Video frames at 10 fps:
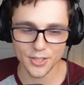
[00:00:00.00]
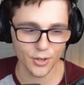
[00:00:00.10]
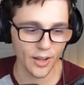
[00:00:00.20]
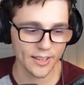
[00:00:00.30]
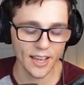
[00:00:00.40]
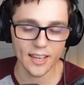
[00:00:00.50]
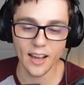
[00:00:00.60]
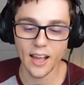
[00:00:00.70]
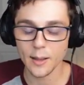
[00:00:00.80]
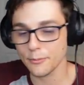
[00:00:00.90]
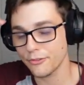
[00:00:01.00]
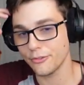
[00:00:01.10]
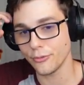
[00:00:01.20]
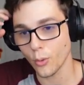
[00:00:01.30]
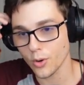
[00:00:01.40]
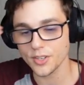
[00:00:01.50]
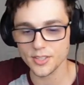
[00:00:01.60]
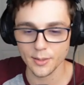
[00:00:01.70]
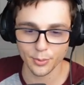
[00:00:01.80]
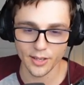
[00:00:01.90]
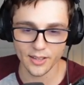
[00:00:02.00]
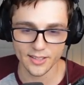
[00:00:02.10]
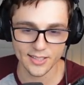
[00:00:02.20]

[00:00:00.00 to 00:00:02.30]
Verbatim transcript: So, again, I am forced to play this